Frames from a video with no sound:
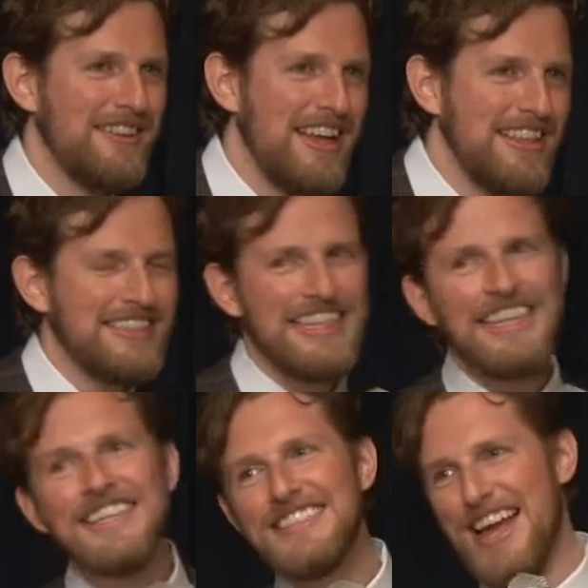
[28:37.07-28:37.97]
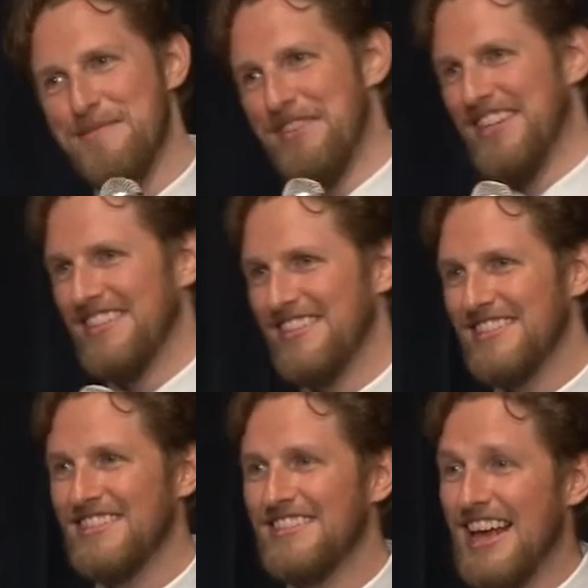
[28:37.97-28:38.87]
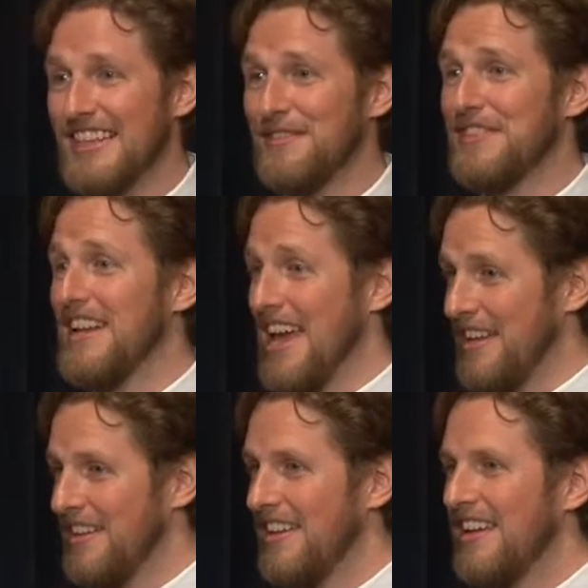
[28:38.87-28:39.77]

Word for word: and this is happening as of today,